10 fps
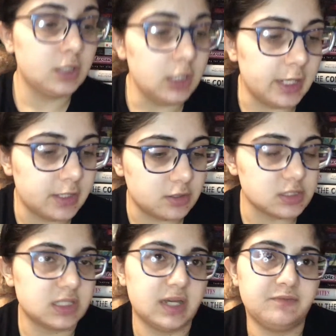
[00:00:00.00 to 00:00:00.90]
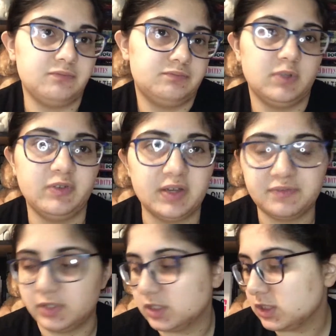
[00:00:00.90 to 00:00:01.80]
And honestly, if I
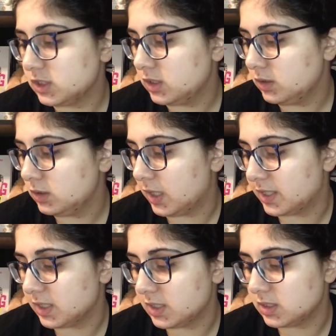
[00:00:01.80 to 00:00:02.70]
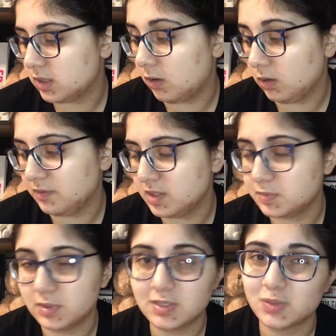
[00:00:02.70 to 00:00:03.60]
finish any of these, all of these
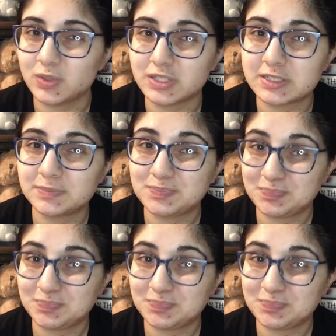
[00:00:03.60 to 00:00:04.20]
books, which